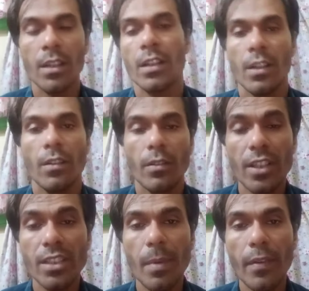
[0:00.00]
What
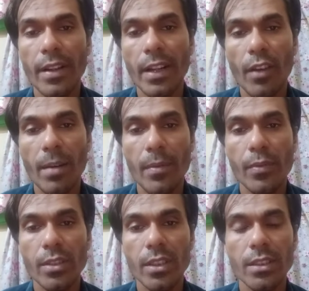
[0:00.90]
is the briefing required
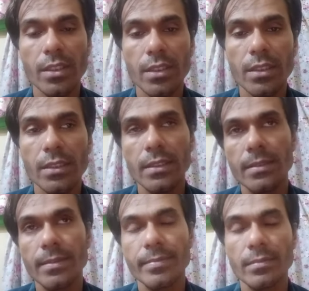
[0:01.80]
before this
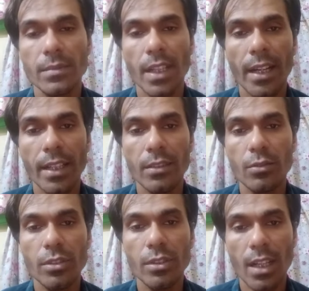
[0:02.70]
heading
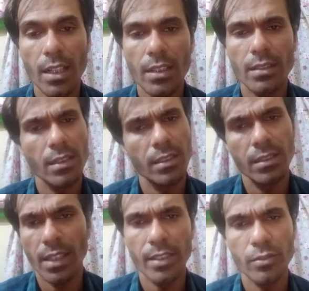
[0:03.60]
to start?
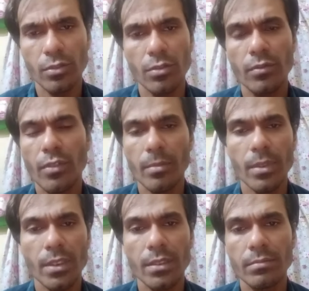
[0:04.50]
As you know from
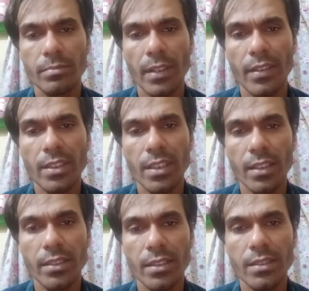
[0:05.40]
the previous
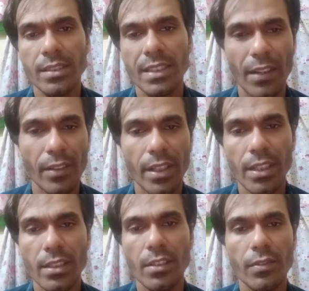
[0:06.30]
classes,
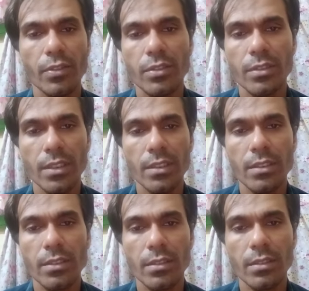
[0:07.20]
gravitational
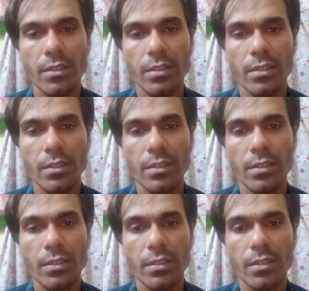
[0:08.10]
forces